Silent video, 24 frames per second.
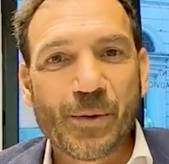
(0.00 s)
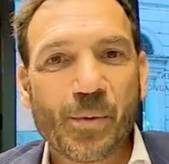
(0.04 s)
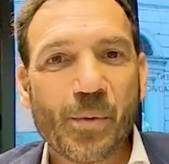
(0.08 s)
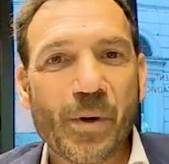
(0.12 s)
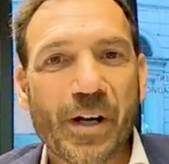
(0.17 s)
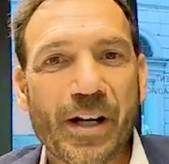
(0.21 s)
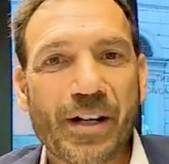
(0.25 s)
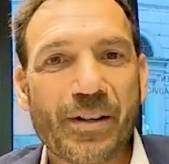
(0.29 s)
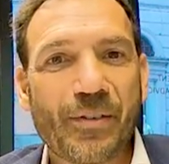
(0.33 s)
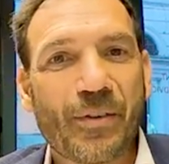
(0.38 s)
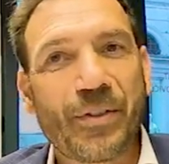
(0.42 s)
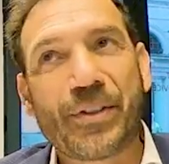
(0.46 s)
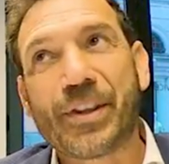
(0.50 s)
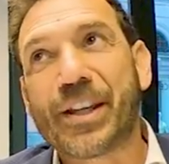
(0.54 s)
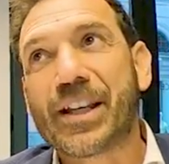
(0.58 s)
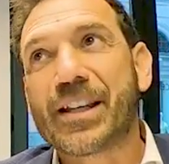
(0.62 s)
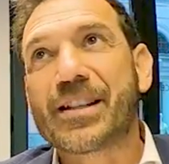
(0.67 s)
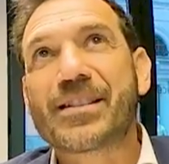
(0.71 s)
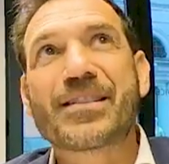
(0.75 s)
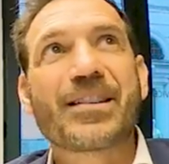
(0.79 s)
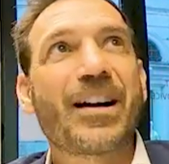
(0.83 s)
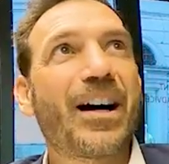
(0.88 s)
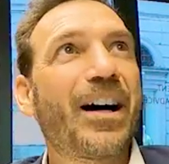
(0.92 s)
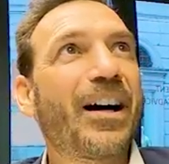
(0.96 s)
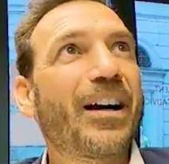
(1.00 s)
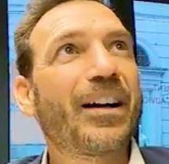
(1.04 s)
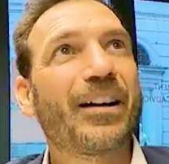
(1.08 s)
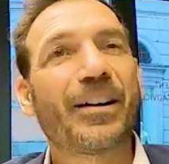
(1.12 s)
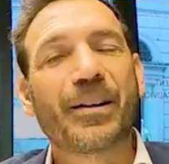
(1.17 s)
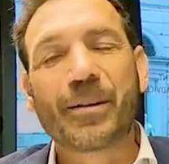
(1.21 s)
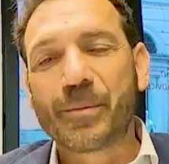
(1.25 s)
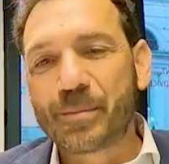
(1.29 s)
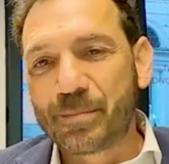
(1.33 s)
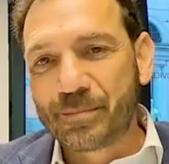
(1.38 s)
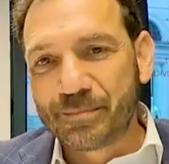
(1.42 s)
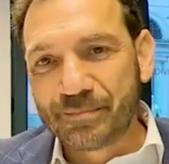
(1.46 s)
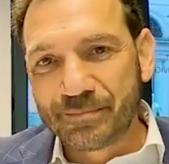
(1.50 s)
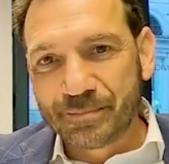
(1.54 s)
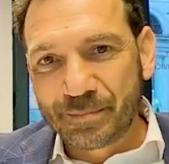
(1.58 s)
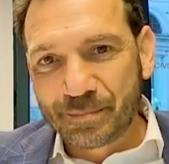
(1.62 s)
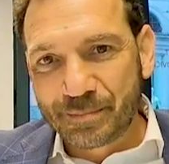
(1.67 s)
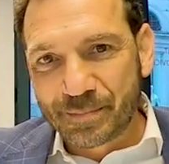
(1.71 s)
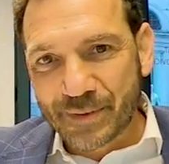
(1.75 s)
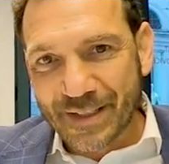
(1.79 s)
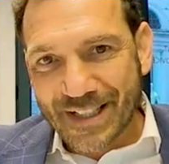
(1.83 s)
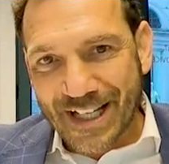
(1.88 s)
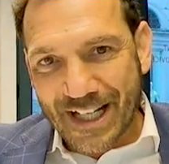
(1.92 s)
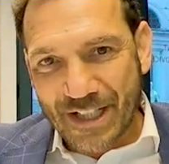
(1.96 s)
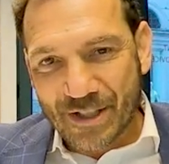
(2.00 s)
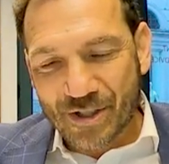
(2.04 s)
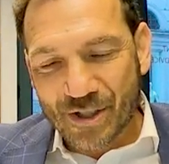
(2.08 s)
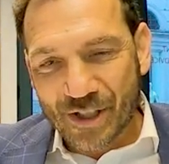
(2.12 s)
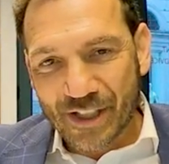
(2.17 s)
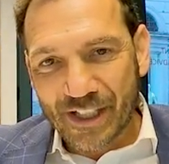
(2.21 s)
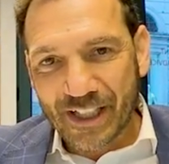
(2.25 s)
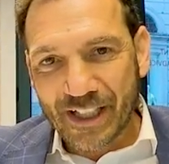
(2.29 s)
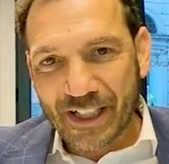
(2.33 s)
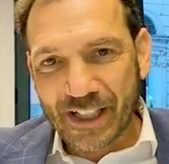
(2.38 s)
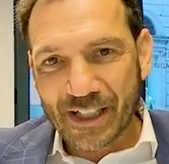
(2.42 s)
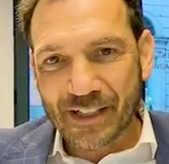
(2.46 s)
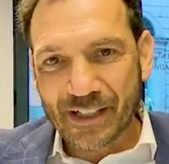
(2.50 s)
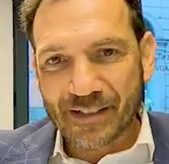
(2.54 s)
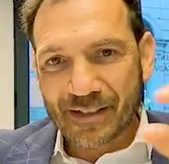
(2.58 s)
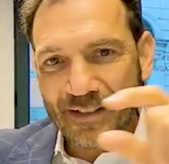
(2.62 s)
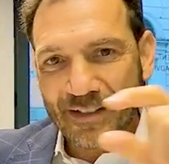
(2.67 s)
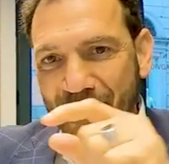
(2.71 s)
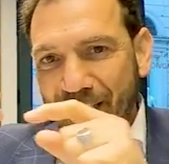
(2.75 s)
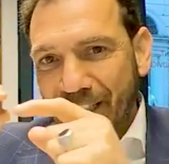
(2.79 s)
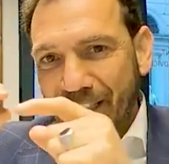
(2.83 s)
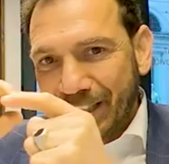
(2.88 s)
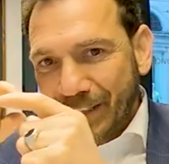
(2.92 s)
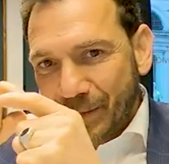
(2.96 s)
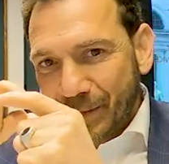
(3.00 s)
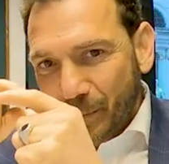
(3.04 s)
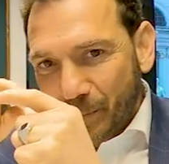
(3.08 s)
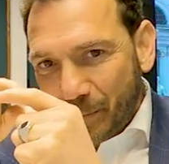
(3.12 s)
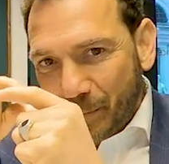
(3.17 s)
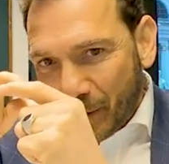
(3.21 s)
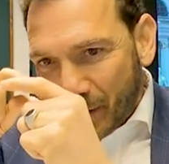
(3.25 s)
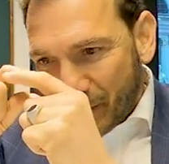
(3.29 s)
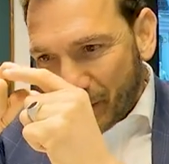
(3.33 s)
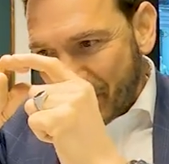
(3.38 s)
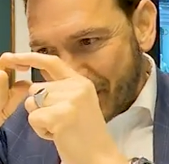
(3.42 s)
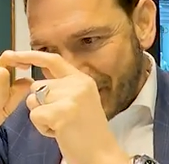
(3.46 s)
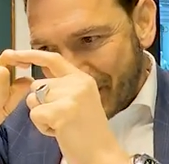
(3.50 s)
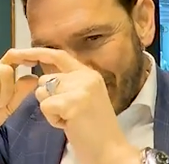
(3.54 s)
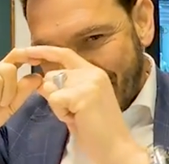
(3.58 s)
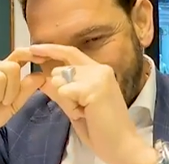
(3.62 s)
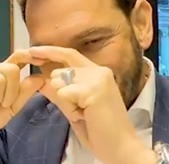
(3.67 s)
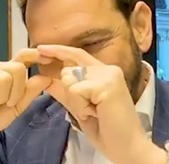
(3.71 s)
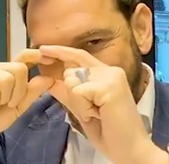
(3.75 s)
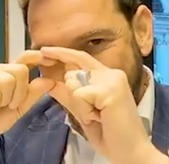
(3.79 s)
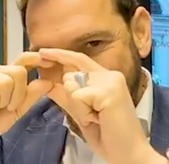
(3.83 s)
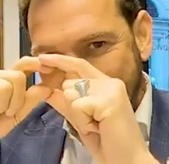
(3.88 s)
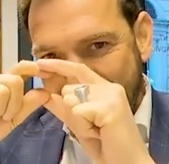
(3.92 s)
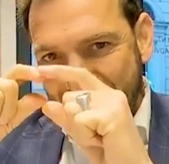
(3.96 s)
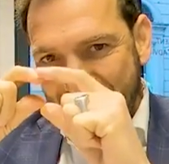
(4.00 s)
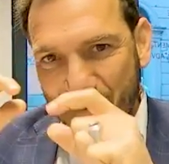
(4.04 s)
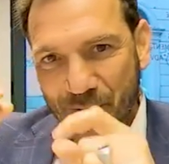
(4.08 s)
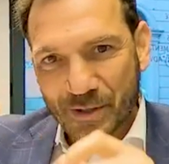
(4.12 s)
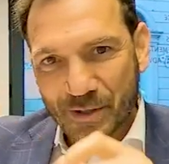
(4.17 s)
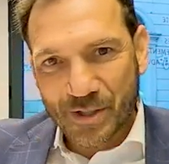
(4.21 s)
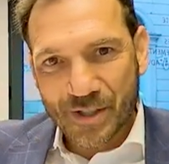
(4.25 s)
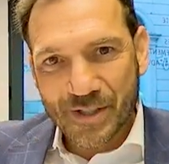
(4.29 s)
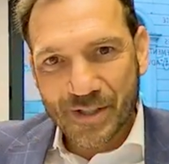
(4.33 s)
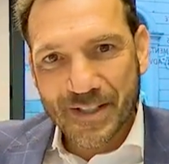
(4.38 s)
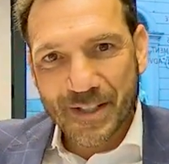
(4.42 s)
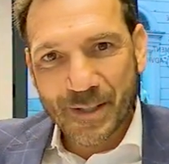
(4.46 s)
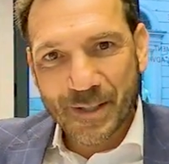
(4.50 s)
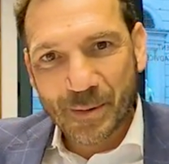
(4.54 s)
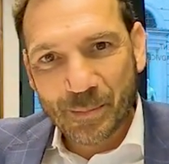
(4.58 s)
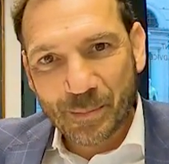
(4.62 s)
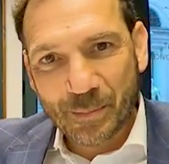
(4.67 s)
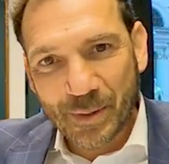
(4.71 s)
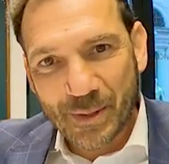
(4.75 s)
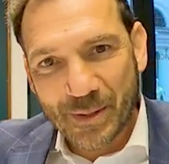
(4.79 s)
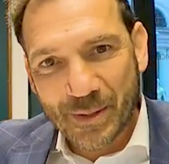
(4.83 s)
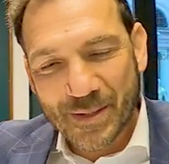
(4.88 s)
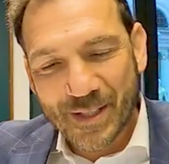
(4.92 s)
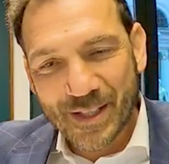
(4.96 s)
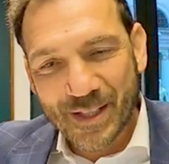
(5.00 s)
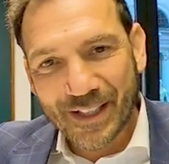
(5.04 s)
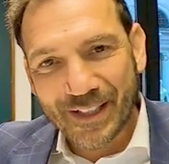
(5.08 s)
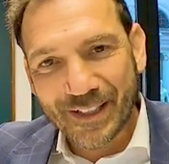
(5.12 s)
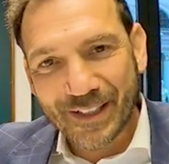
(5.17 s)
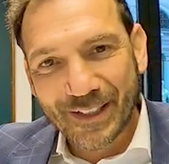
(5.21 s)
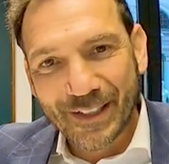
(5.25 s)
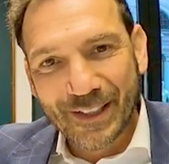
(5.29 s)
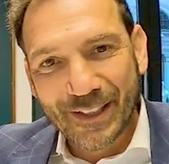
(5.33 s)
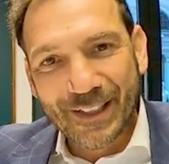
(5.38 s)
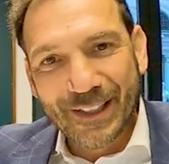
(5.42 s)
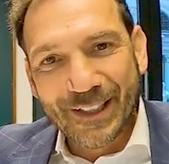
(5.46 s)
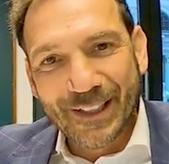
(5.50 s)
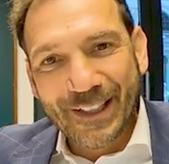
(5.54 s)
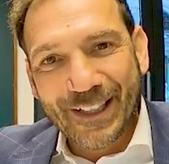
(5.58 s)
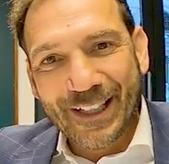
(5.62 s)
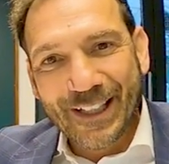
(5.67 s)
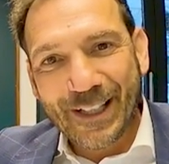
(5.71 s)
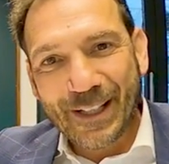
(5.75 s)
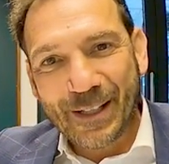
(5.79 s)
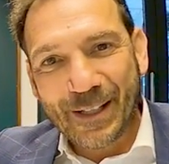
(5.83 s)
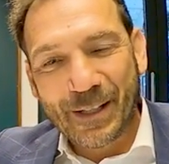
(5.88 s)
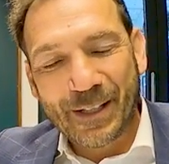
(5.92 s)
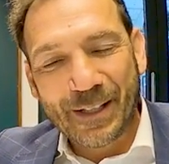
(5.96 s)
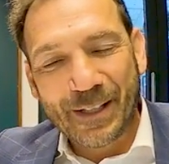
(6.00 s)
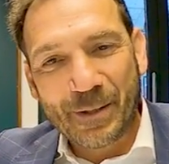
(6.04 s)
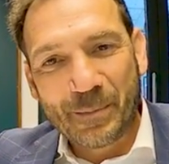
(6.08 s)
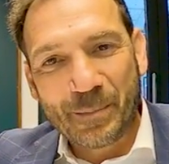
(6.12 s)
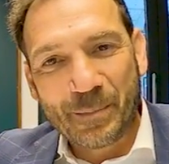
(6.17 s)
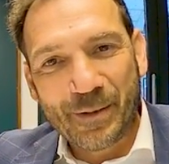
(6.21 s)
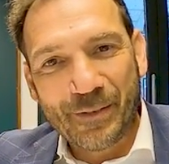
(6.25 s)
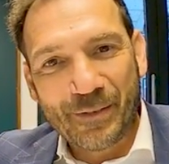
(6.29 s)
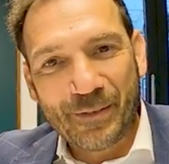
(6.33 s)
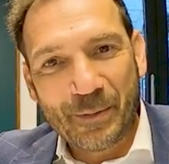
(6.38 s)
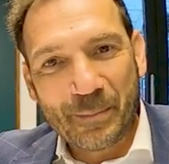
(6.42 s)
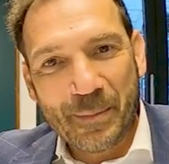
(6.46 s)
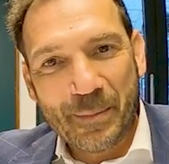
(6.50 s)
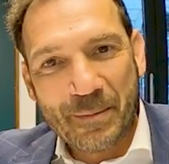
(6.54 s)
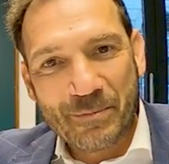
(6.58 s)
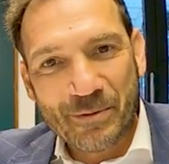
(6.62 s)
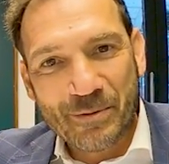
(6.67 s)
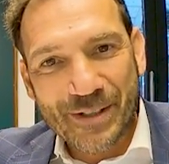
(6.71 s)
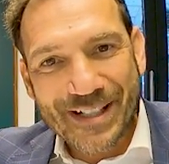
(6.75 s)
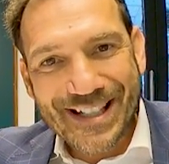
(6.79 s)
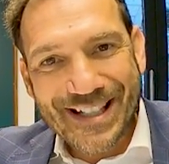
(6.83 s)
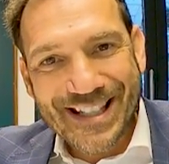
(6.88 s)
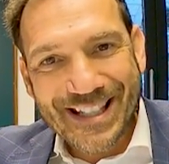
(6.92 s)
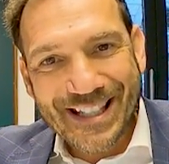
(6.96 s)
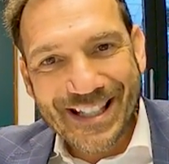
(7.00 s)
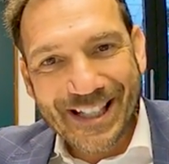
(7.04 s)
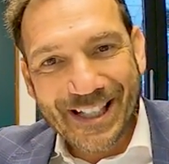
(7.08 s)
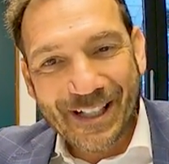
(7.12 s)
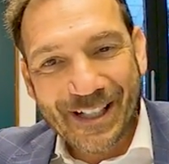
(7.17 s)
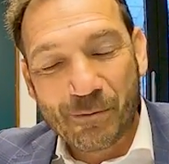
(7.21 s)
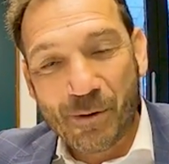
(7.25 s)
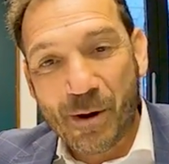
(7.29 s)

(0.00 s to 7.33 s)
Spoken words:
where things are potentially in a little box like that, which is a computer and a little bit of a memory stick.